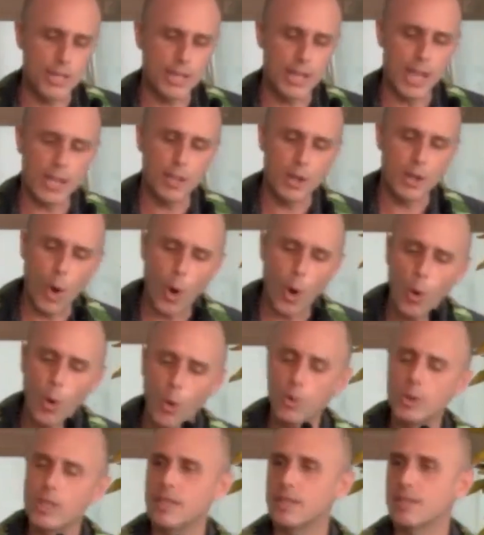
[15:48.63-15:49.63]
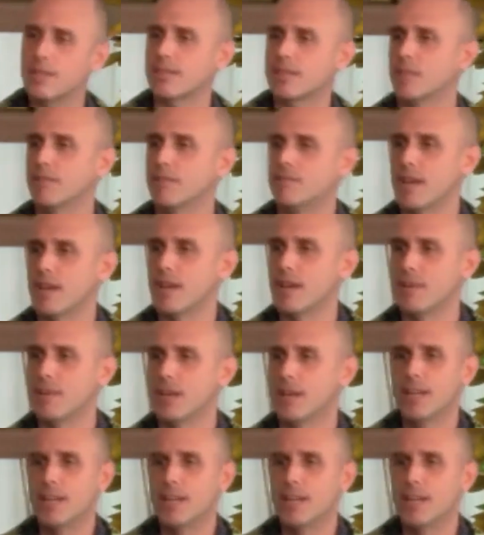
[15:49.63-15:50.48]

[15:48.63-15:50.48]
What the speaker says: and holiness of them